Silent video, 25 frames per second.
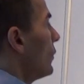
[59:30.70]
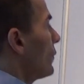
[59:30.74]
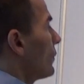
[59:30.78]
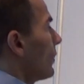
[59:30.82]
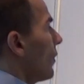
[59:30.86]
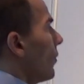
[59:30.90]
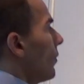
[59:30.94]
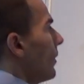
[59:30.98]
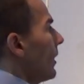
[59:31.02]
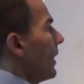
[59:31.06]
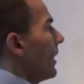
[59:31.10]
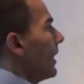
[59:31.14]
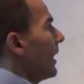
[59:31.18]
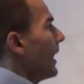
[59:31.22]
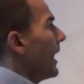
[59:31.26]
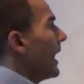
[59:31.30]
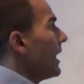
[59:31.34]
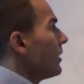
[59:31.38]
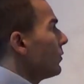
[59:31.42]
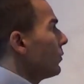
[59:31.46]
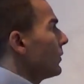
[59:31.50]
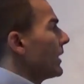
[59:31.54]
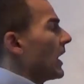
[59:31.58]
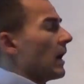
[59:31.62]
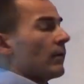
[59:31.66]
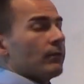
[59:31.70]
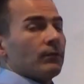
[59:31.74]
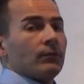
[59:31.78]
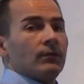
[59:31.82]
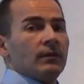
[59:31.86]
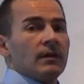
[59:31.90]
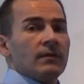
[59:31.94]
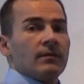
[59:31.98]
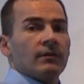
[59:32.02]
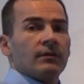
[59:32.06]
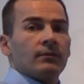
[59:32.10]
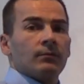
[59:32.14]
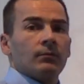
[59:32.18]
So, and we have
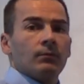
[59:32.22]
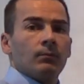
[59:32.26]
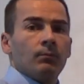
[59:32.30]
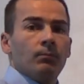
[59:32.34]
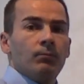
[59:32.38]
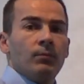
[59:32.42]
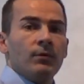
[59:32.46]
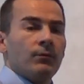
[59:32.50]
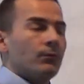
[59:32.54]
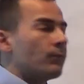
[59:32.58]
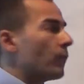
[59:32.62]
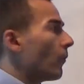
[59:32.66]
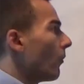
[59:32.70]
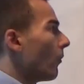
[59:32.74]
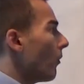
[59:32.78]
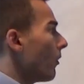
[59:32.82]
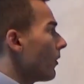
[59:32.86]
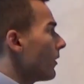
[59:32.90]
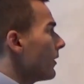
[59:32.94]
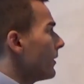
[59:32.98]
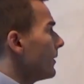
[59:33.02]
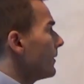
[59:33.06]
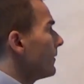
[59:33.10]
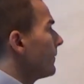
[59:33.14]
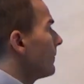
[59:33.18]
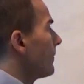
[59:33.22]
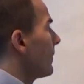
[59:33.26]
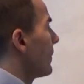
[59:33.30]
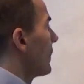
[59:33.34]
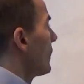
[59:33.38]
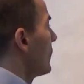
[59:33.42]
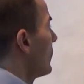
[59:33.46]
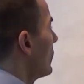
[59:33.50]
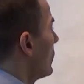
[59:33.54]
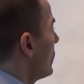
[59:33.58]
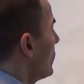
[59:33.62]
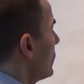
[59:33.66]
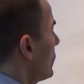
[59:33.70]
seen this before.
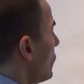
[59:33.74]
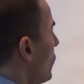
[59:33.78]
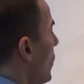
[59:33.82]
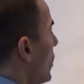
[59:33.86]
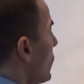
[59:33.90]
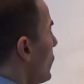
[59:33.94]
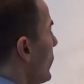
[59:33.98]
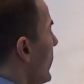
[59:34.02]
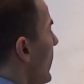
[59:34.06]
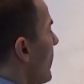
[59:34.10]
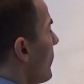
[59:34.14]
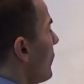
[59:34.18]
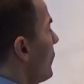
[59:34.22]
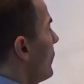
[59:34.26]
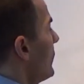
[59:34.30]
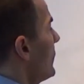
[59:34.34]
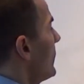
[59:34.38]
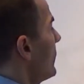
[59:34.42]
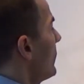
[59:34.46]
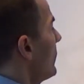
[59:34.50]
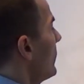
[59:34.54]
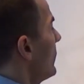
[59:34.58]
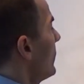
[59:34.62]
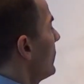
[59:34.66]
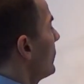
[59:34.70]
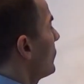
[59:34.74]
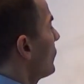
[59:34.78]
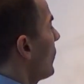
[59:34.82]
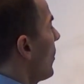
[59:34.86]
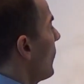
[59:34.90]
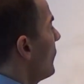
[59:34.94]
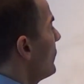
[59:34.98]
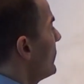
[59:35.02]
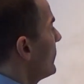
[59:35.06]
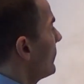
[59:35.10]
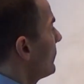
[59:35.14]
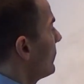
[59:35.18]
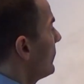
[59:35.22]
So what we have here is
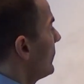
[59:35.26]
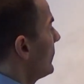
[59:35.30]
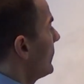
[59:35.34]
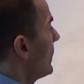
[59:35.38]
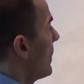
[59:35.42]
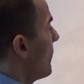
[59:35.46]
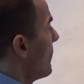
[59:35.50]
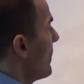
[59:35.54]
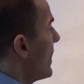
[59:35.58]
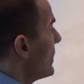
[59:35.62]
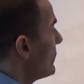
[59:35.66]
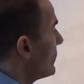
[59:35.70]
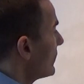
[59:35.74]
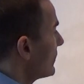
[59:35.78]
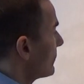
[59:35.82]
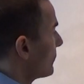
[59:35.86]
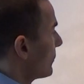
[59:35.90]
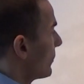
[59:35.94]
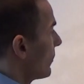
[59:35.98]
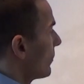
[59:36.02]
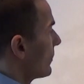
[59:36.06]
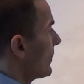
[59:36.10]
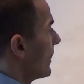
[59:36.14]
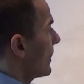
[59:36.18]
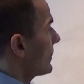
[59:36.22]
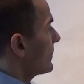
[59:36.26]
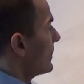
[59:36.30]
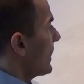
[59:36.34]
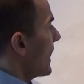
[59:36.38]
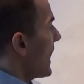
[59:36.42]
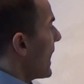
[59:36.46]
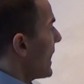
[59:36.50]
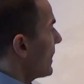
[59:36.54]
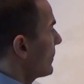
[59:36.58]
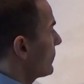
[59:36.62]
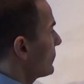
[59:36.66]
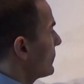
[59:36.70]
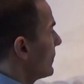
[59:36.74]
obviously a matrix product
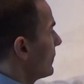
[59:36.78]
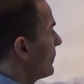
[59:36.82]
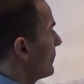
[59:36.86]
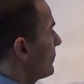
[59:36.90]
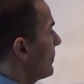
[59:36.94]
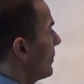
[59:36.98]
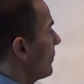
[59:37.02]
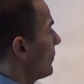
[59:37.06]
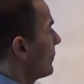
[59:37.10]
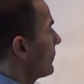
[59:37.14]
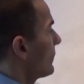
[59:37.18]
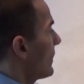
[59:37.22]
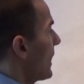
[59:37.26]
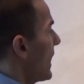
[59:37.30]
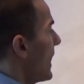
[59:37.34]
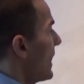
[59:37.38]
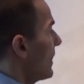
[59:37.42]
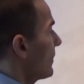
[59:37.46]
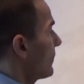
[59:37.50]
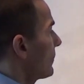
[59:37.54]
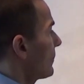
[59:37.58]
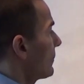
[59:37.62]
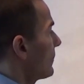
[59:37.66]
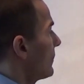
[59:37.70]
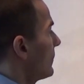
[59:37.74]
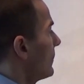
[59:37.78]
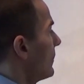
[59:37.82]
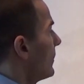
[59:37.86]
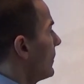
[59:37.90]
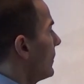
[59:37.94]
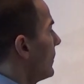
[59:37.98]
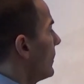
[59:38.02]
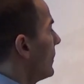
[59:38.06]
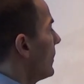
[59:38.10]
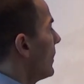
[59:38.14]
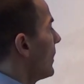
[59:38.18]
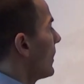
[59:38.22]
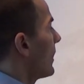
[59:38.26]
x transposed x,
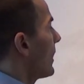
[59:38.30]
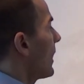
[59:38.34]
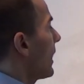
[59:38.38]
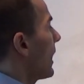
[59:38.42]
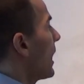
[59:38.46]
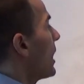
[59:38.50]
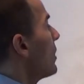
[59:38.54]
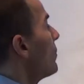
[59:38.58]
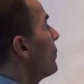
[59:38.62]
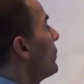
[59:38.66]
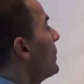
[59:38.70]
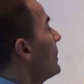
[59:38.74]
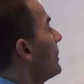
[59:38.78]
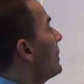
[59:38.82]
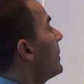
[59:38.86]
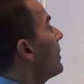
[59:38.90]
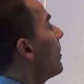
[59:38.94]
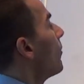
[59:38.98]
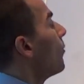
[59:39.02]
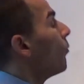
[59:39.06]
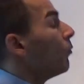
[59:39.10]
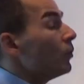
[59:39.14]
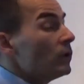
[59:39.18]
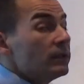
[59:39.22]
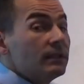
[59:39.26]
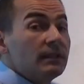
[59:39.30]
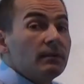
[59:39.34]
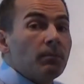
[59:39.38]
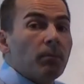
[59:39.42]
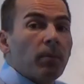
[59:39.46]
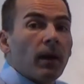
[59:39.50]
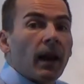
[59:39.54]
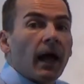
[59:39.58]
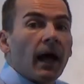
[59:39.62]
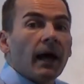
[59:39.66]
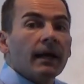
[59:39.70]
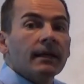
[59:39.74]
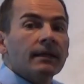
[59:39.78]
and we
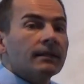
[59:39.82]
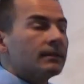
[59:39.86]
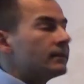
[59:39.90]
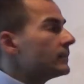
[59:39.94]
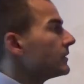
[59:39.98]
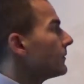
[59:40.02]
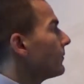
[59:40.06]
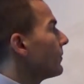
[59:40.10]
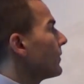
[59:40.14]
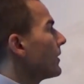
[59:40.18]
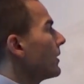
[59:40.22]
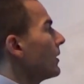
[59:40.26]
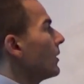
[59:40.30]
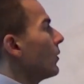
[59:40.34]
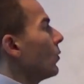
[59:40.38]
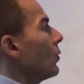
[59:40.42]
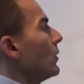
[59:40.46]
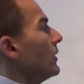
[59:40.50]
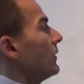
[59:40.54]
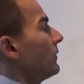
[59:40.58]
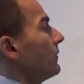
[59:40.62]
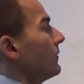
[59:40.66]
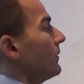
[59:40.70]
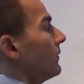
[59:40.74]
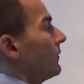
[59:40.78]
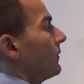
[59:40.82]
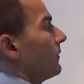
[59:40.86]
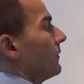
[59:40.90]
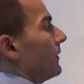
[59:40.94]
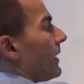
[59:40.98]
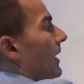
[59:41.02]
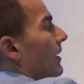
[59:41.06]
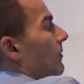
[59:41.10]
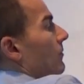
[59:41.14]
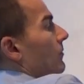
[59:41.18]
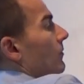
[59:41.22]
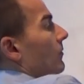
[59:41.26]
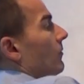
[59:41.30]
multiply it with the
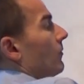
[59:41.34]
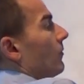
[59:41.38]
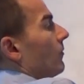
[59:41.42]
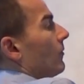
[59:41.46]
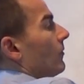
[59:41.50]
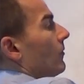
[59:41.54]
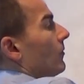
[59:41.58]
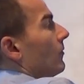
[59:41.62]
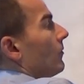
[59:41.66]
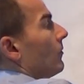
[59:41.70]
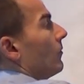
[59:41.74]
same